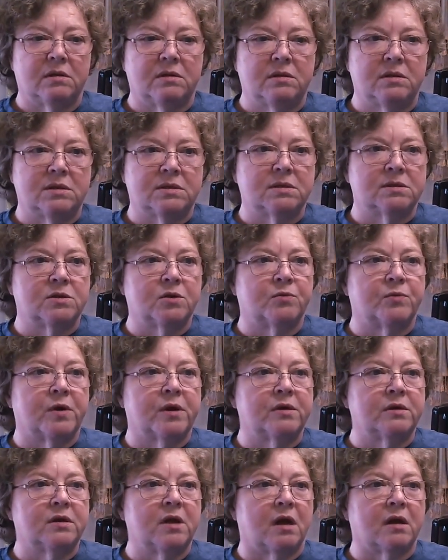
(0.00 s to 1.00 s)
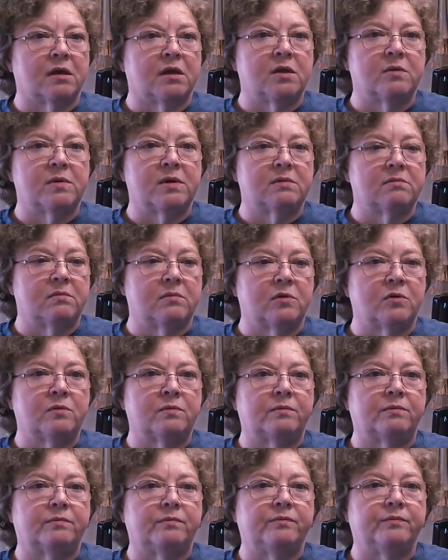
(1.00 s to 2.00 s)
This is a Word document. Oh,
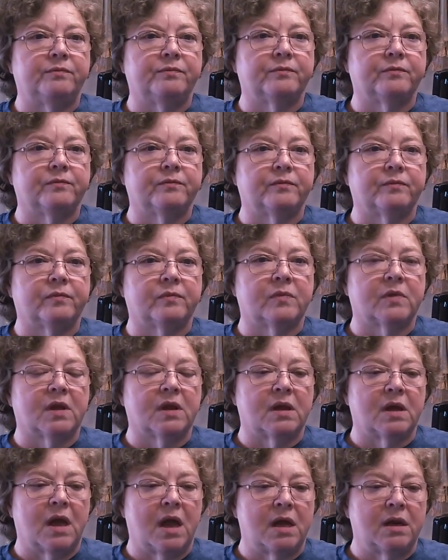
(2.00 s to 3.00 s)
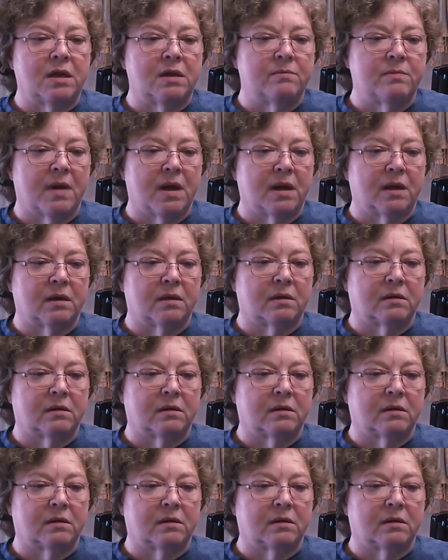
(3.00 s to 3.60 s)
I need my,